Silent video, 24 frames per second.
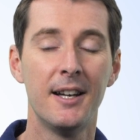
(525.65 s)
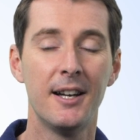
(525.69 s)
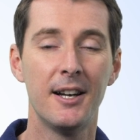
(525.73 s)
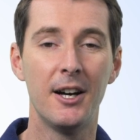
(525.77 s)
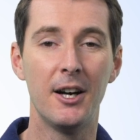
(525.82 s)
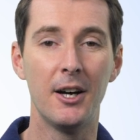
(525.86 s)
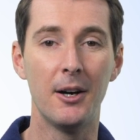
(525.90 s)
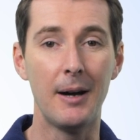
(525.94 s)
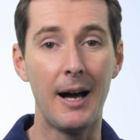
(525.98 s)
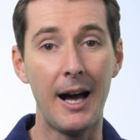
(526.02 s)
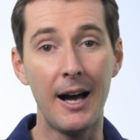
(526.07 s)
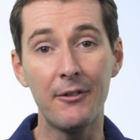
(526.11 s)

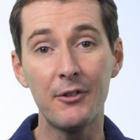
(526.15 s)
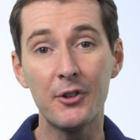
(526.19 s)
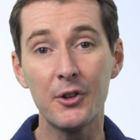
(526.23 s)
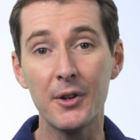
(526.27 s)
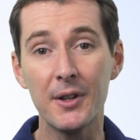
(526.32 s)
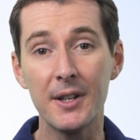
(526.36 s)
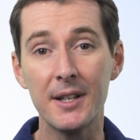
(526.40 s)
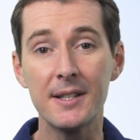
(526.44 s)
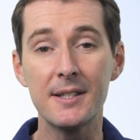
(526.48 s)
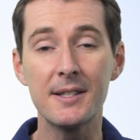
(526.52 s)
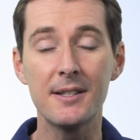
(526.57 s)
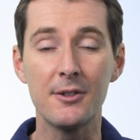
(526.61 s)
Uh, after
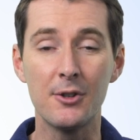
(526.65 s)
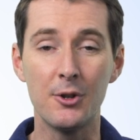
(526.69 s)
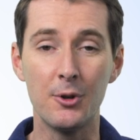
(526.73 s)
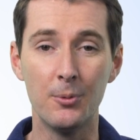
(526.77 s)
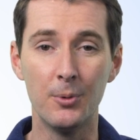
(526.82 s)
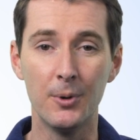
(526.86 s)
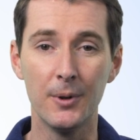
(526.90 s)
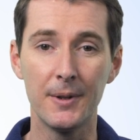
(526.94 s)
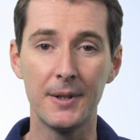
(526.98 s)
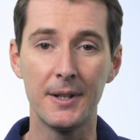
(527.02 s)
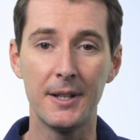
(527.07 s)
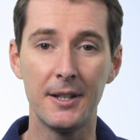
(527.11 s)
this, you
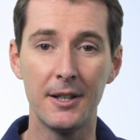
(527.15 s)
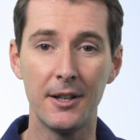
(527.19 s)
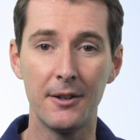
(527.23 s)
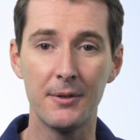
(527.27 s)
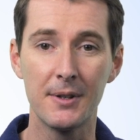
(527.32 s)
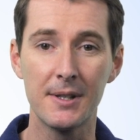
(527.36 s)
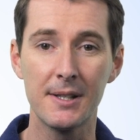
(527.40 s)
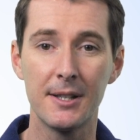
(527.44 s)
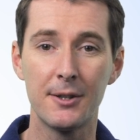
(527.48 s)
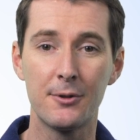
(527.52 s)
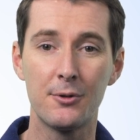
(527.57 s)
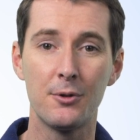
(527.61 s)
will need
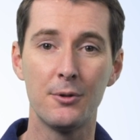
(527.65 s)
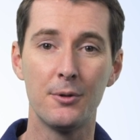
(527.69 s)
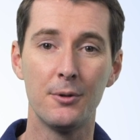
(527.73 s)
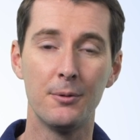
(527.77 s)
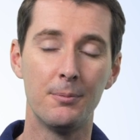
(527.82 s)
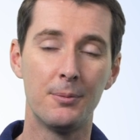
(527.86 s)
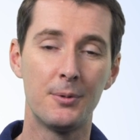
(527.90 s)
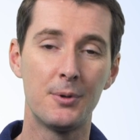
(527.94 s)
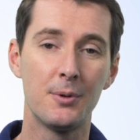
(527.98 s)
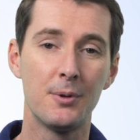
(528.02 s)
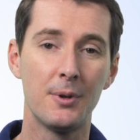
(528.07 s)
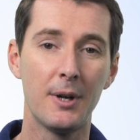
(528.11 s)
obviously to,
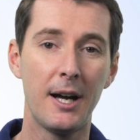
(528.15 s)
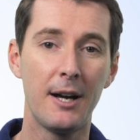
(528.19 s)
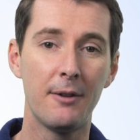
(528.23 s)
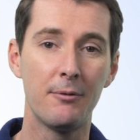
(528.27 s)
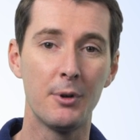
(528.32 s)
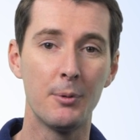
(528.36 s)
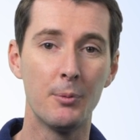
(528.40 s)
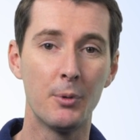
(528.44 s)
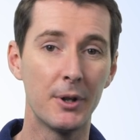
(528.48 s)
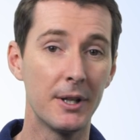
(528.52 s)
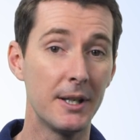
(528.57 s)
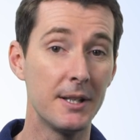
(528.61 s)
to have
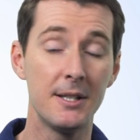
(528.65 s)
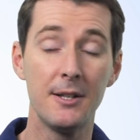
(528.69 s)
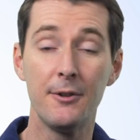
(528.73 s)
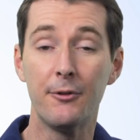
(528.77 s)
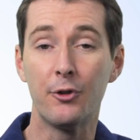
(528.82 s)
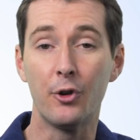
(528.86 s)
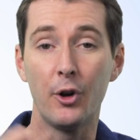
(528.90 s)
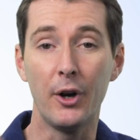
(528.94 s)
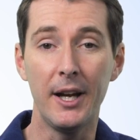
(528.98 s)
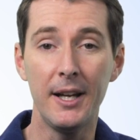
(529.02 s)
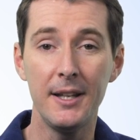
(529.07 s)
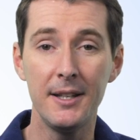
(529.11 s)
remote ID
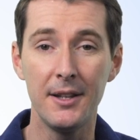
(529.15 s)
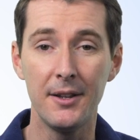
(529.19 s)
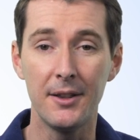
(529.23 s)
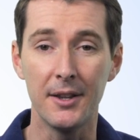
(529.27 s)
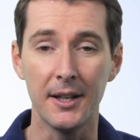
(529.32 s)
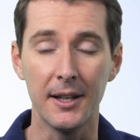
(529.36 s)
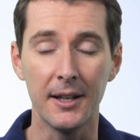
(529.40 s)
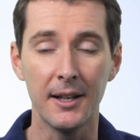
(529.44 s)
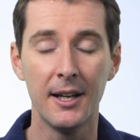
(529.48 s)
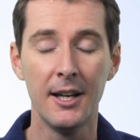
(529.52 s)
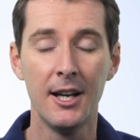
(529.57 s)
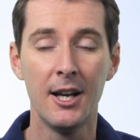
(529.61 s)
for
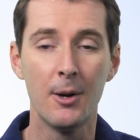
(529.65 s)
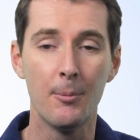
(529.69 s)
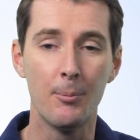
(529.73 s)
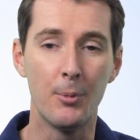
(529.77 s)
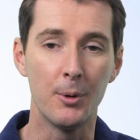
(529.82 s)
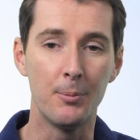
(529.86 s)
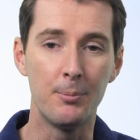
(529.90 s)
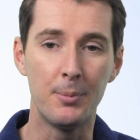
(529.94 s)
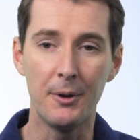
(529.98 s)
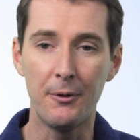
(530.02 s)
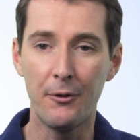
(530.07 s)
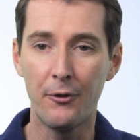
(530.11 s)
anything,
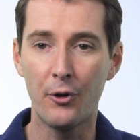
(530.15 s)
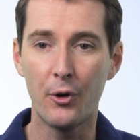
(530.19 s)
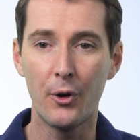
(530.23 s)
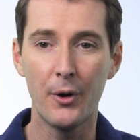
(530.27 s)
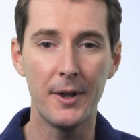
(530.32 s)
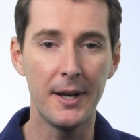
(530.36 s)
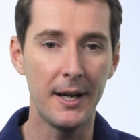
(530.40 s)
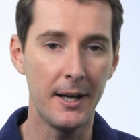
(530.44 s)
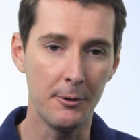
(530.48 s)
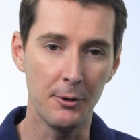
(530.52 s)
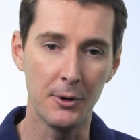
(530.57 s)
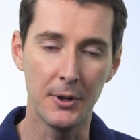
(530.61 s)
but before
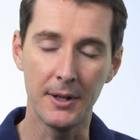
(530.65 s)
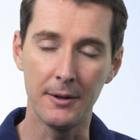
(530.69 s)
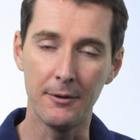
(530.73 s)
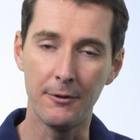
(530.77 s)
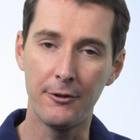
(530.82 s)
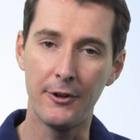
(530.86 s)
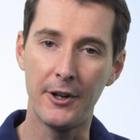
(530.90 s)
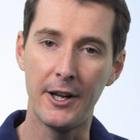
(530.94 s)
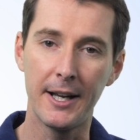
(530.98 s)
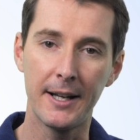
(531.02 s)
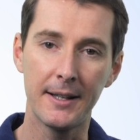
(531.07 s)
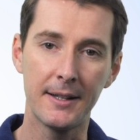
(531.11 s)
that you can
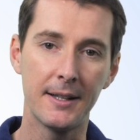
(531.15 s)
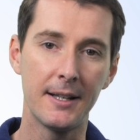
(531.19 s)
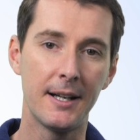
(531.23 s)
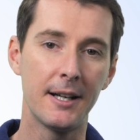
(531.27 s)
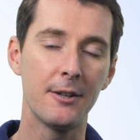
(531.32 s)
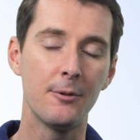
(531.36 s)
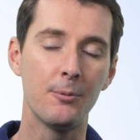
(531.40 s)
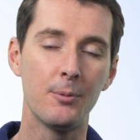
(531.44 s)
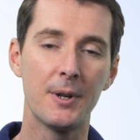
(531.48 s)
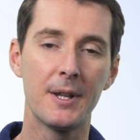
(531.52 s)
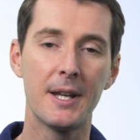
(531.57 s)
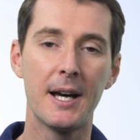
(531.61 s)
fly at
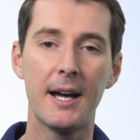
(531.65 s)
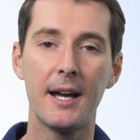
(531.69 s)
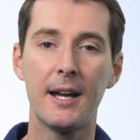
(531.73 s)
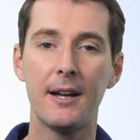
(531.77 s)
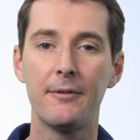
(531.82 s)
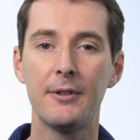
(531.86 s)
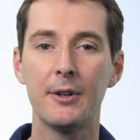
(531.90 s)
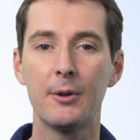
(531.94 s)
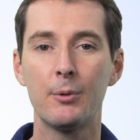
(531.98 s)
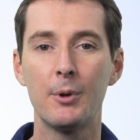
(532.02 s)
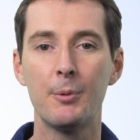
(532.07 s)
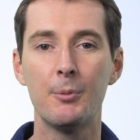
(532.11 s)
night without
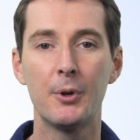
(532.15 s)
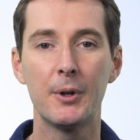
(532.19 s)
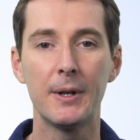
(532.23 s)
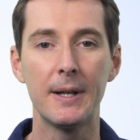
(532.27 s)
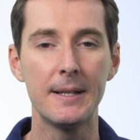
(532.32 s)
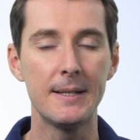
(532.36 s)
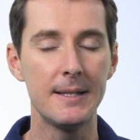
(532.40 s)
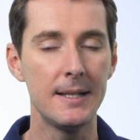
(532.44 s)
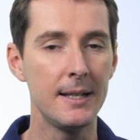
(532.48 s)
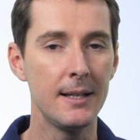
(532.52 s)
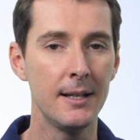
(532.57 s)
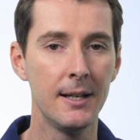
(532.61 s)
having remote
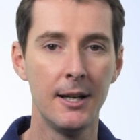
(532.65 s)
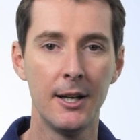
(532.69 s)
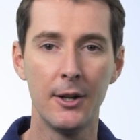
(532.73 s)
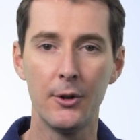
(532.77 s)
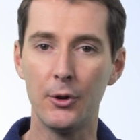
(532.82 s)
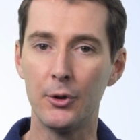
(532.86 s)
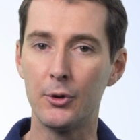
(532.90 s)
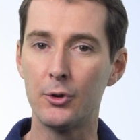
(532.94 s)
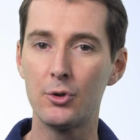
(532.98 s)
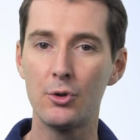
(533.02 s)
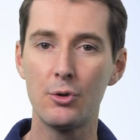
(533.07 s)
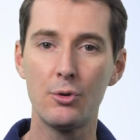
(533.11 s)
ID.
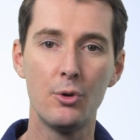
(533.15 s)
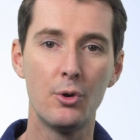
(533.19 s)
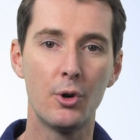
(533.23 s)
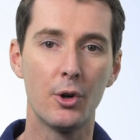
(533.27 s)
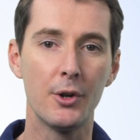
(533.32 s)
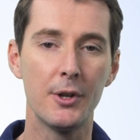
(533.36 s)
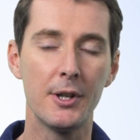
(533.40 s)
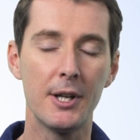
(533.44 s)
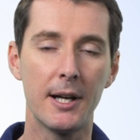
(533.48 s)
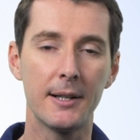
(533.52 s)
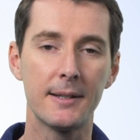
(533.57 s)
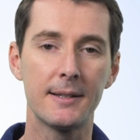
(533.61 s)
The two two are
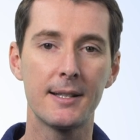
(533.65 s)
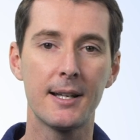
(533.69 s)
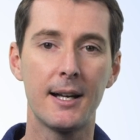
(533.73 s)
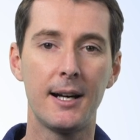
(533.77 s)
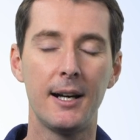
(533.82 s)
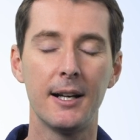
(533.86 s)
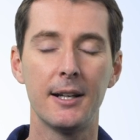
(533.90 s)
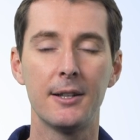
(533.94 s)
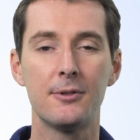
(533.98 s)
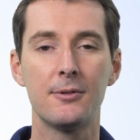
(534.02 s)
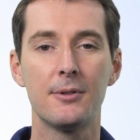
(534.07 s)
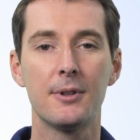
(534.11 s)
not
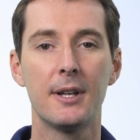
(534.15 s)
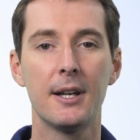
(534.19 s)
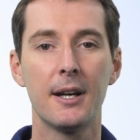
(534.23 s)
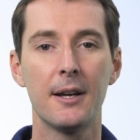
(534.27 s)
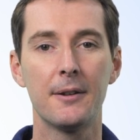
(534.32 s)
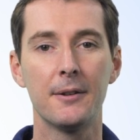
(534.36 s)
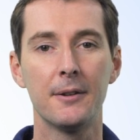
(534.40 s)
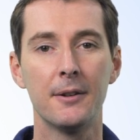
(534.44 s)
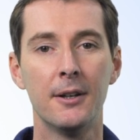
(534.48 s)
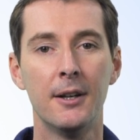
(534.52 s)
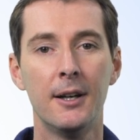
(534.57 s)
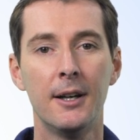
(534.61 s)
tied
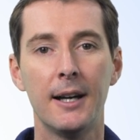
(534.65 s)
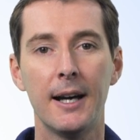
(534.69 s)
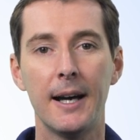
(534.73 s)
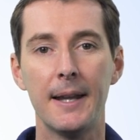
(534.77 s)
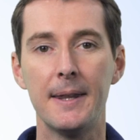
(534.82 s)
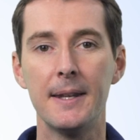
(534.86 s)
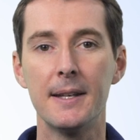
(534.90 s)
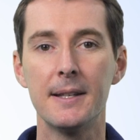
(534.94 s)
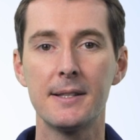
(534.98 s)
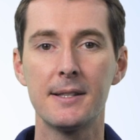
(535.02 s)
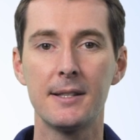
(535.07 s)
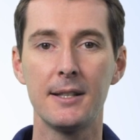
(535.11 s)
together at
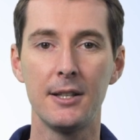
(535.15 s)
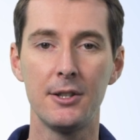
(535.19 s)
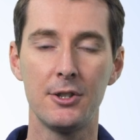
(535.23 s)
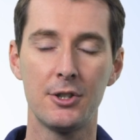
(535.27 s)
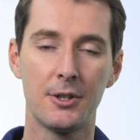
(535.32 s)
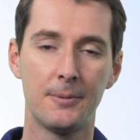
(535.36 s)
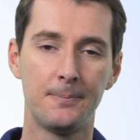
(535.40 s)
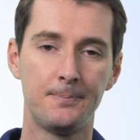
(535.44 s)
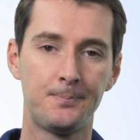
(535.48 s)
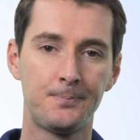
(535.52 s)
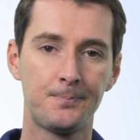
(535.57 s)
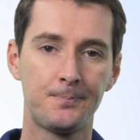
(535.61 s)
this stage.